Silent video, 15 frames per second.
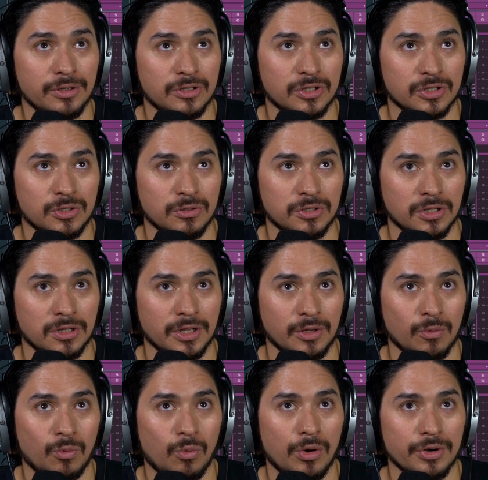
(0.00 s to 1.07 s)
just using like
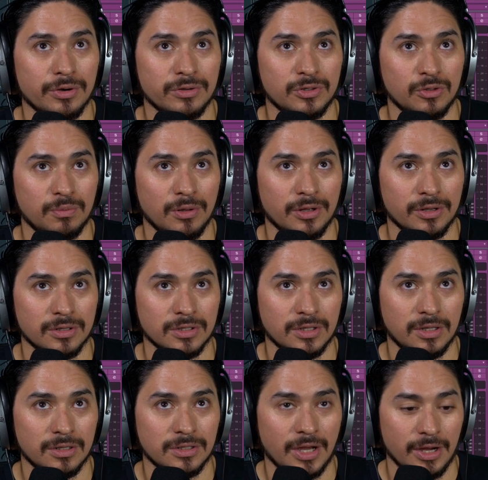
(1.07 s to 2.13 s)
1 or 2 plugins the
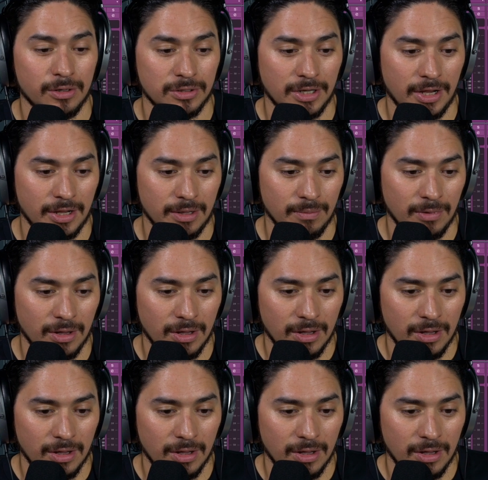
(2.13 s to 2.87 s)
entire time.